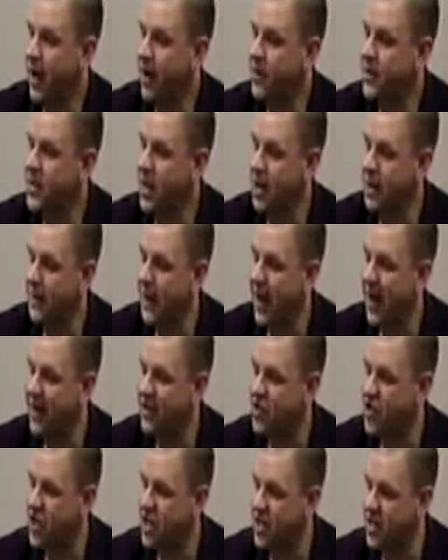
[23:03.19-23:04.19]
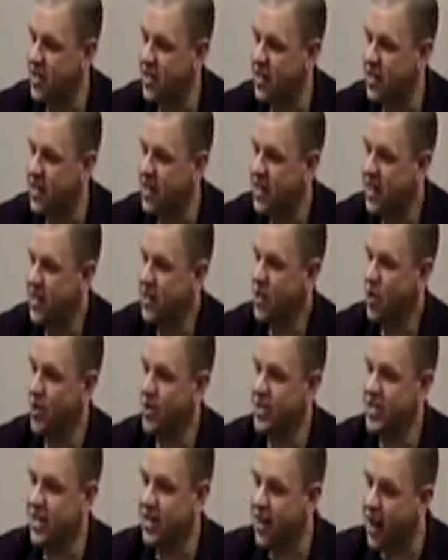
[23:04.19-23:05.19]
We talk about how Jesus
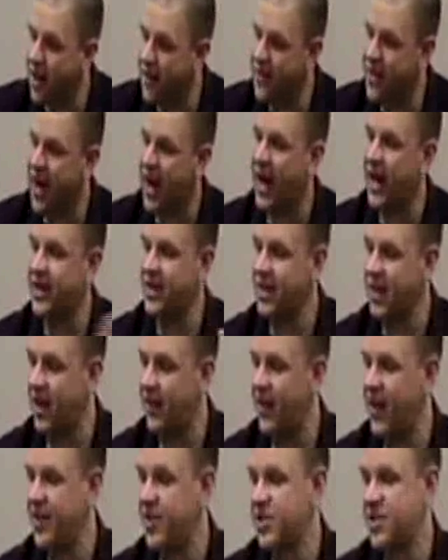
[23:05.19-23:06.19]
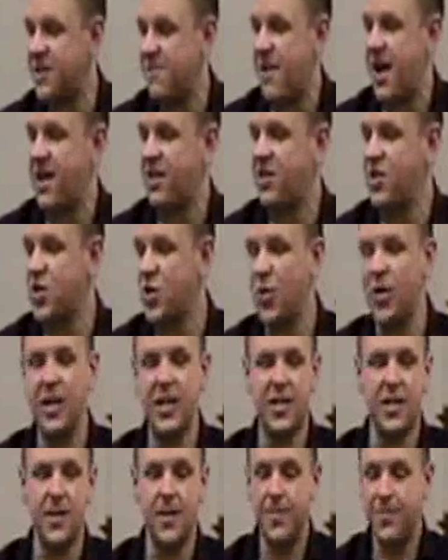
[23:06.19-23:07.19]
told us to love God and love others in Matthew
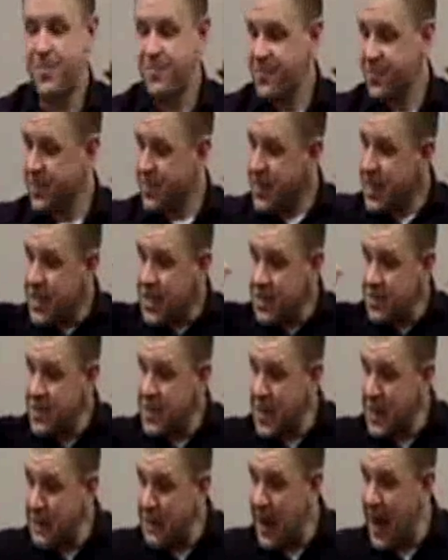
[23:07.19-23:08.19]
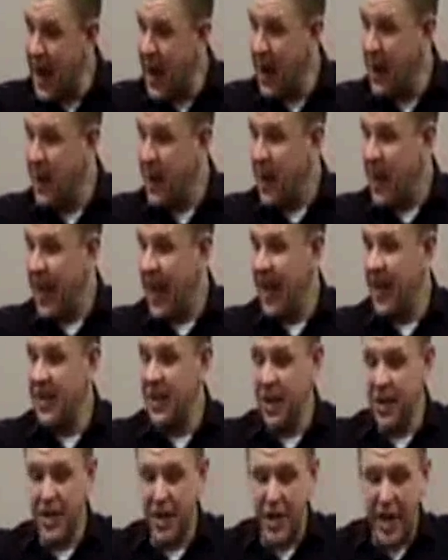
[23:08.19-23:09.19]
22. We talk about how eh,
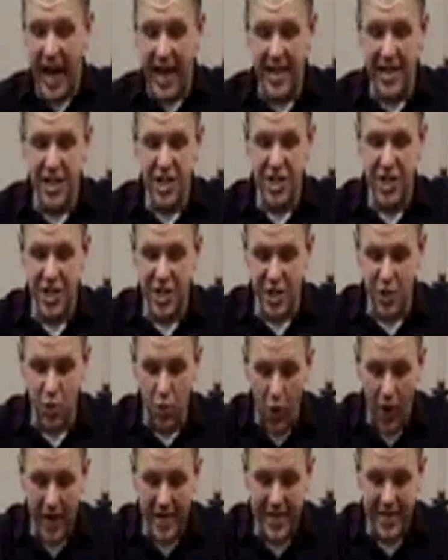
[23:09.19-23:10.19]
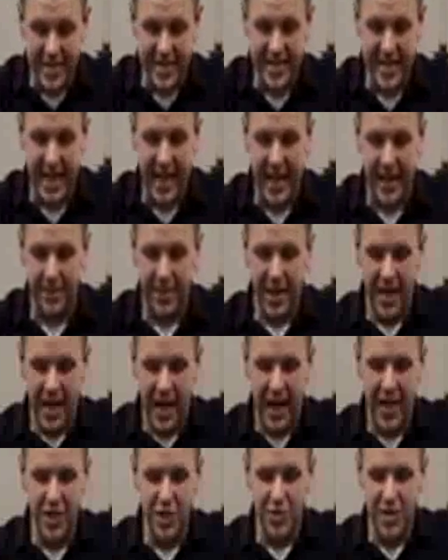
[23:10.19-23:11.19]
they're, they're kind of just this one and the same.
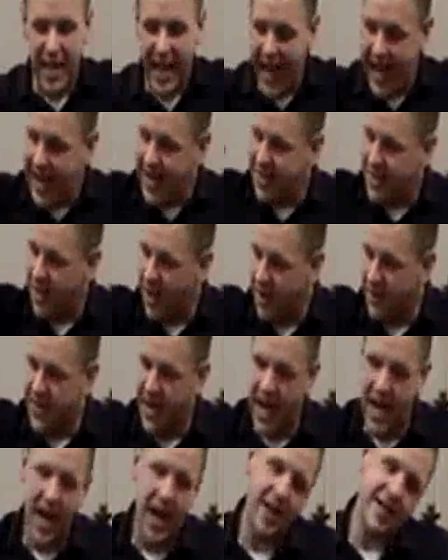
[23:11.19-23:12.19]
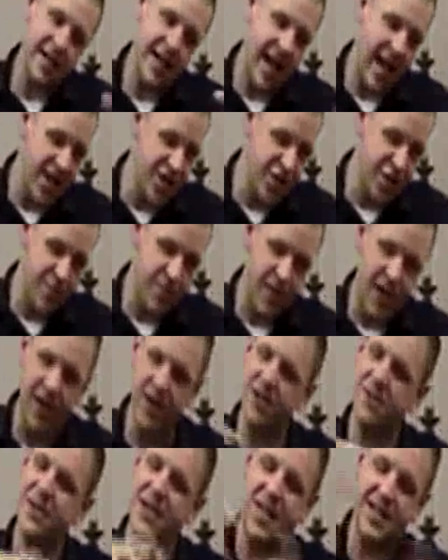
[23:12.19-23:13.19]
Uh, you can't love God and hate your
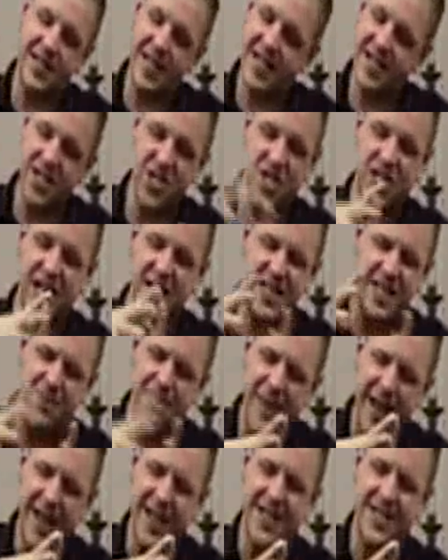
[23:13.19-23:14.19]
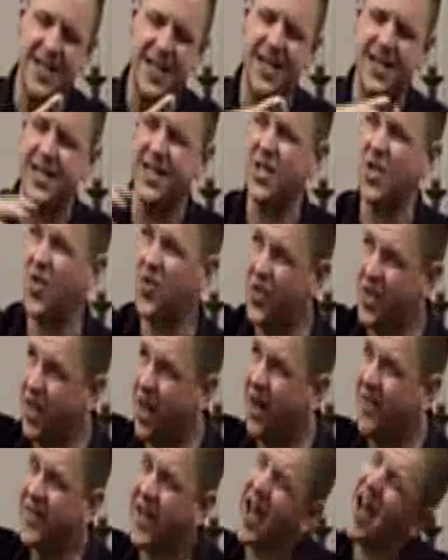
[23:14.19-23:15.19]
brother because that just doesn't make sense. And so if you
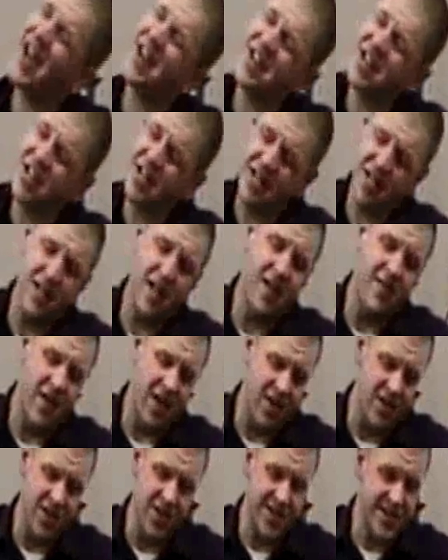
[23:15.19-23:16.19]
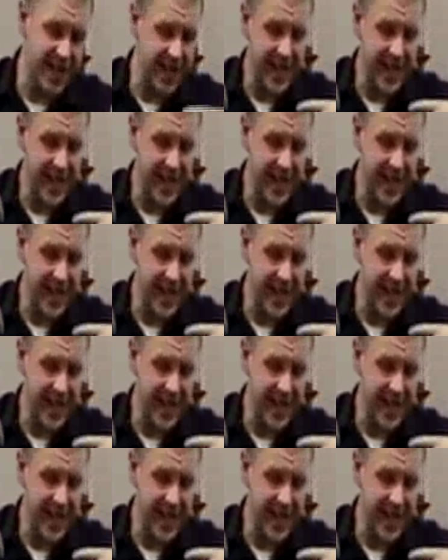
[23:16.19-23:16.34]
love God, you're going to love others.